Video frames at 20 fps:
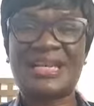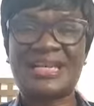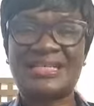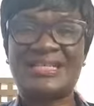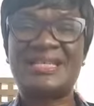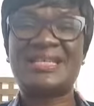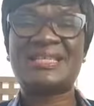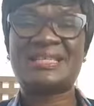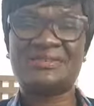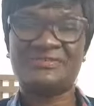
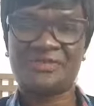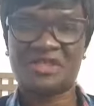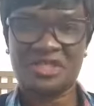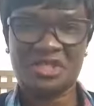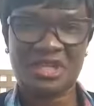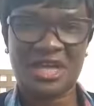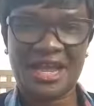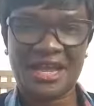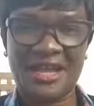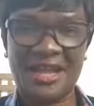It is a
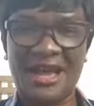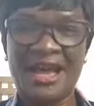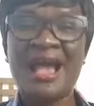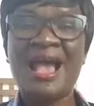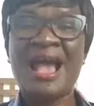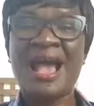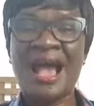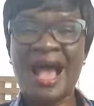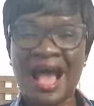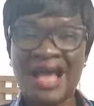vagina
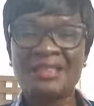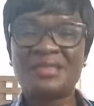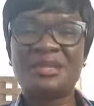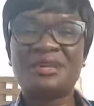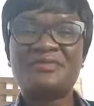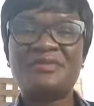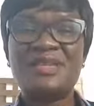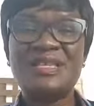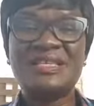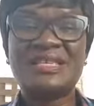and
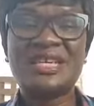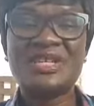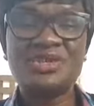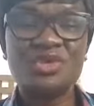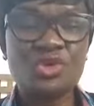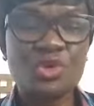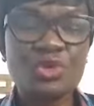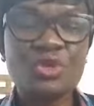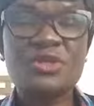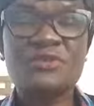there is a
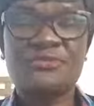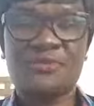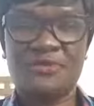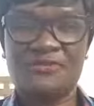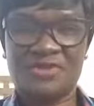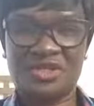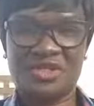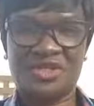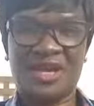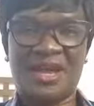use for
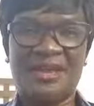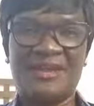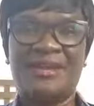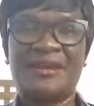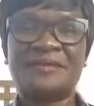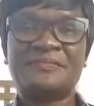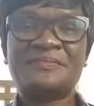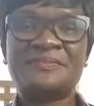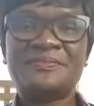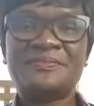vagina.